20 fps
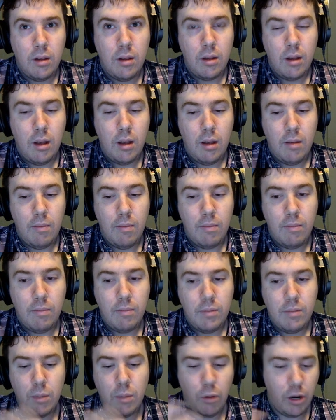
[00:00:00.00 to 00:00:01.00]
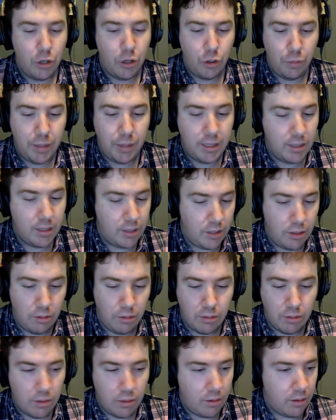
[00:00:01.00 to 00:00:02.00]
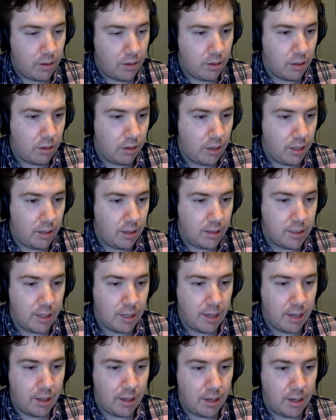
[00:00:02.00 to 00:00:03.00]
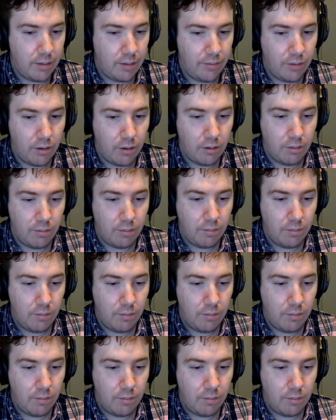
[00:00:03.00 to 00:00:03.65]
Some orchestral pieces do. So the things that I think of are,